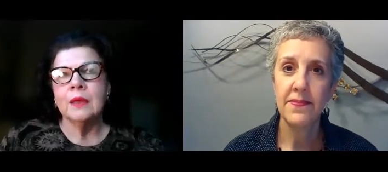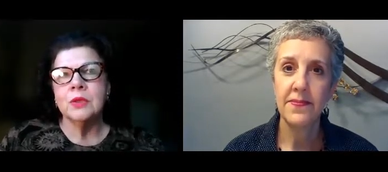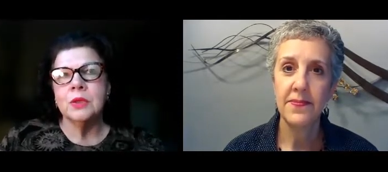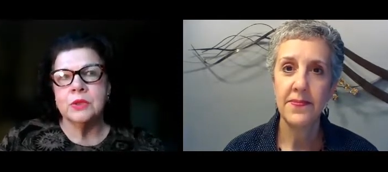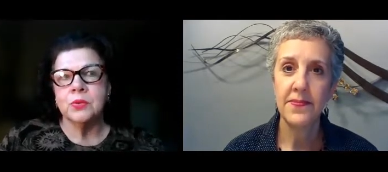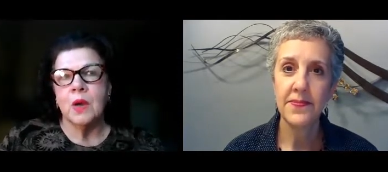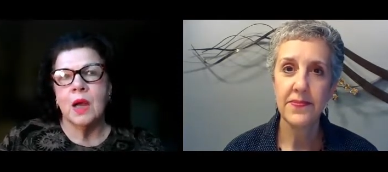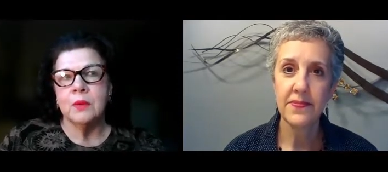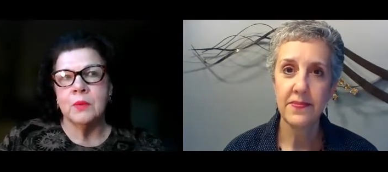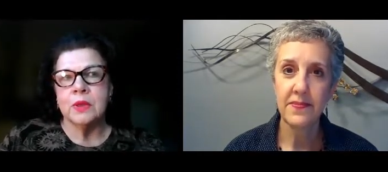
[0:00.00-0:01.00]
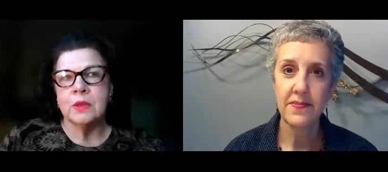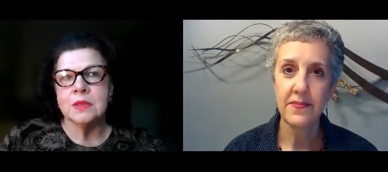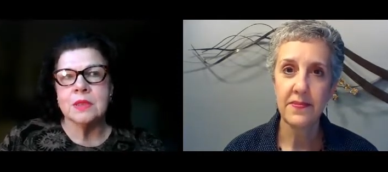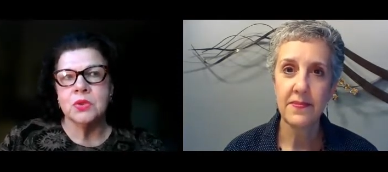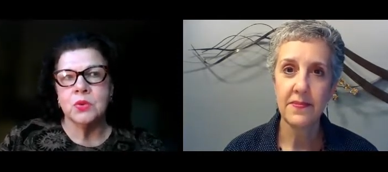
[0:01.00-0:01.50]
Speaker 1: a good try with an
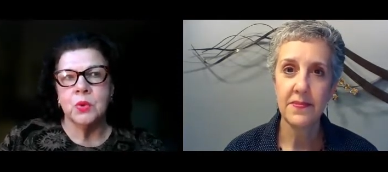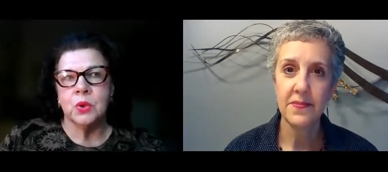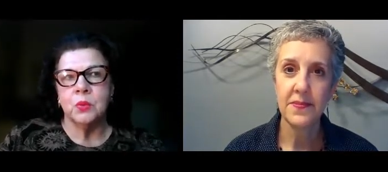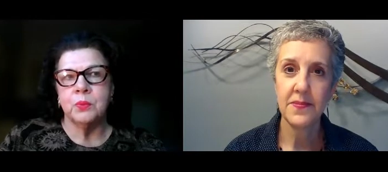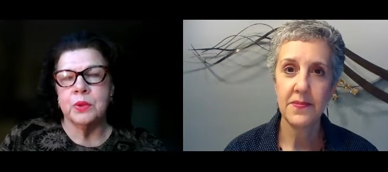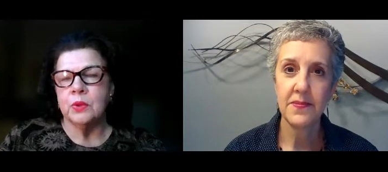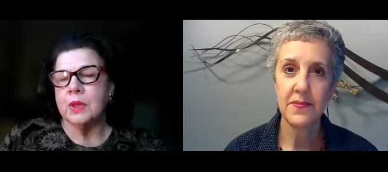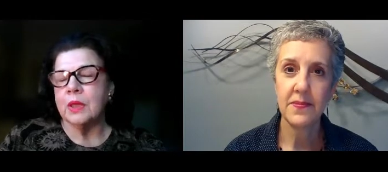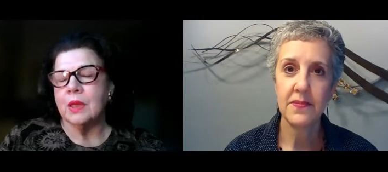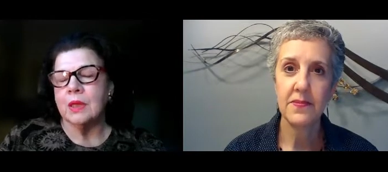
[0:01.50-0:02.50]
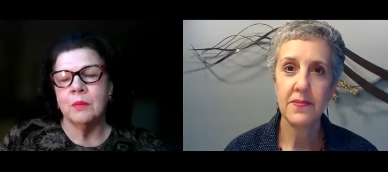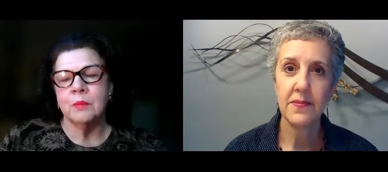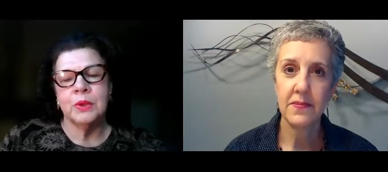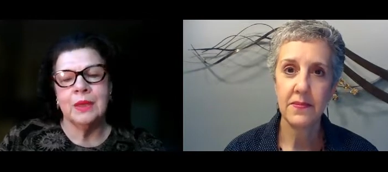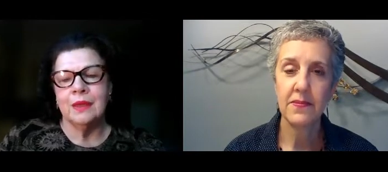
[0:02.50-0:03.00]
essential worker bill that got
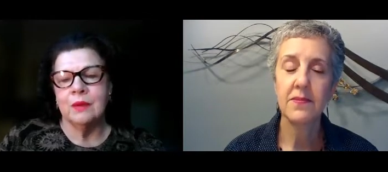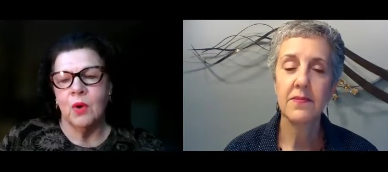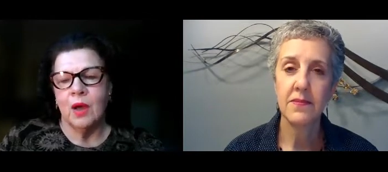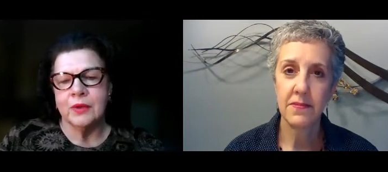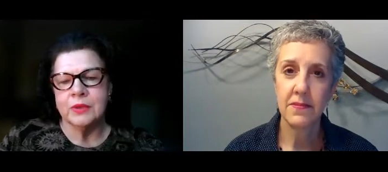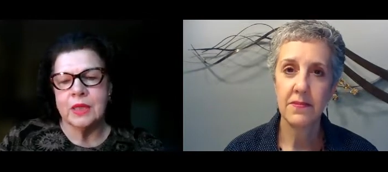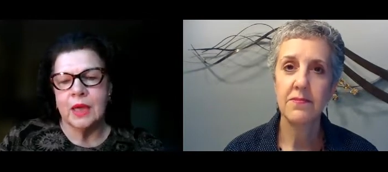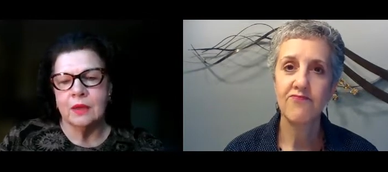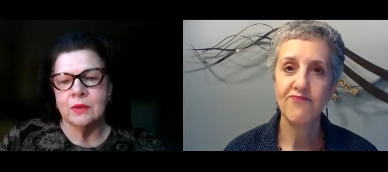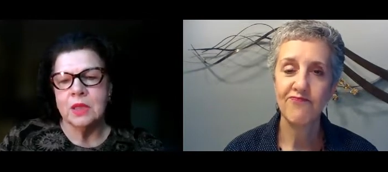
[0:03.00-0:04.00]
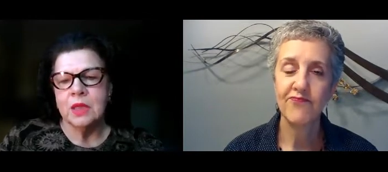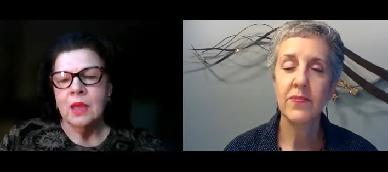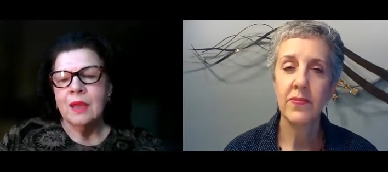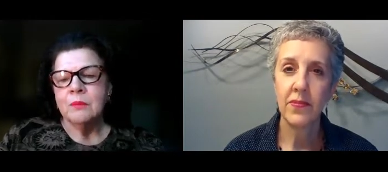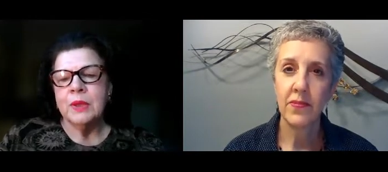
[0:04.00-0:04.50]
completely watered down.
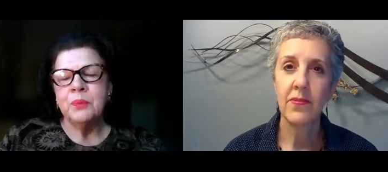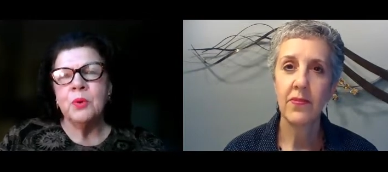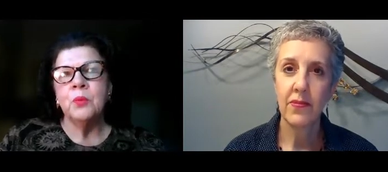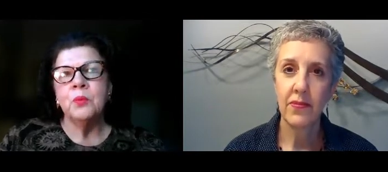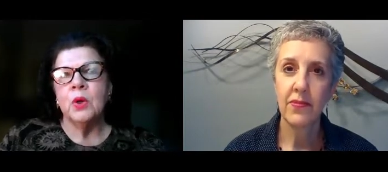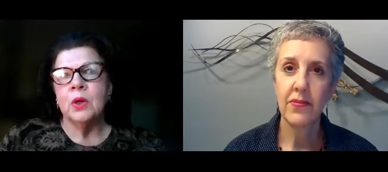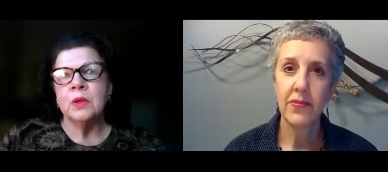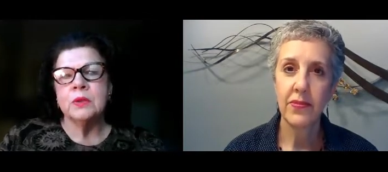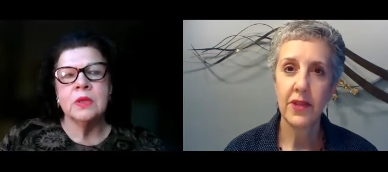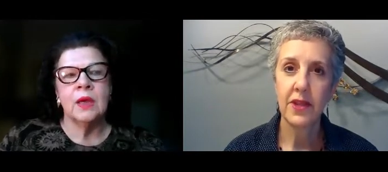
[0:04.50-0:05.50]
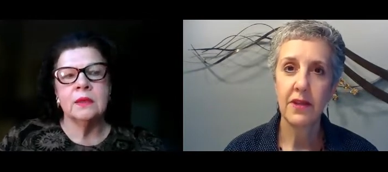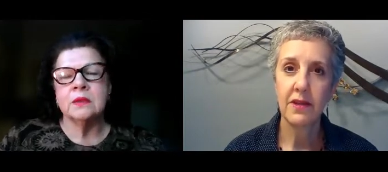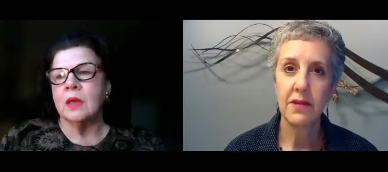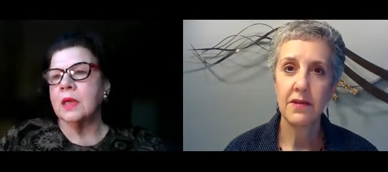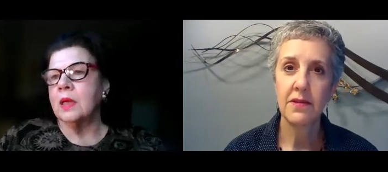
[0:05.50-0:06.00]
People were
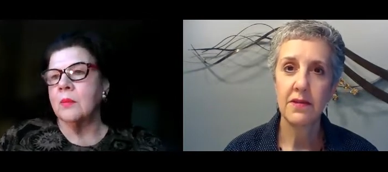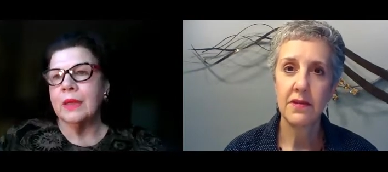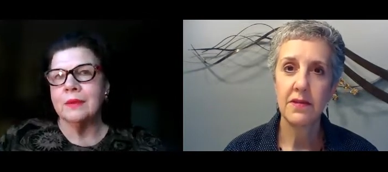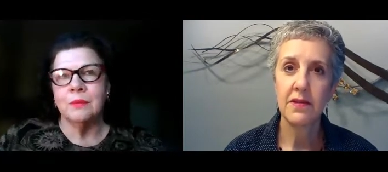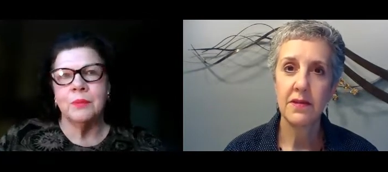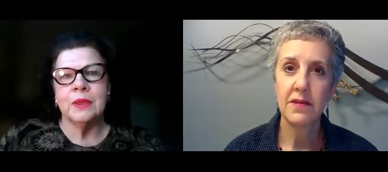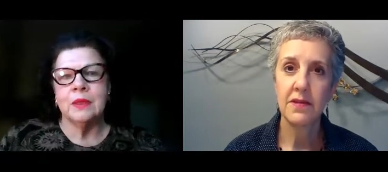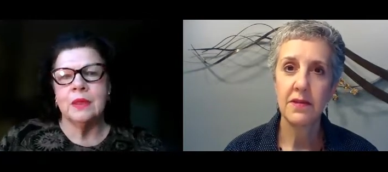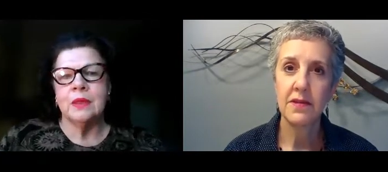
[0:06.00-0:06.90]
talking about them being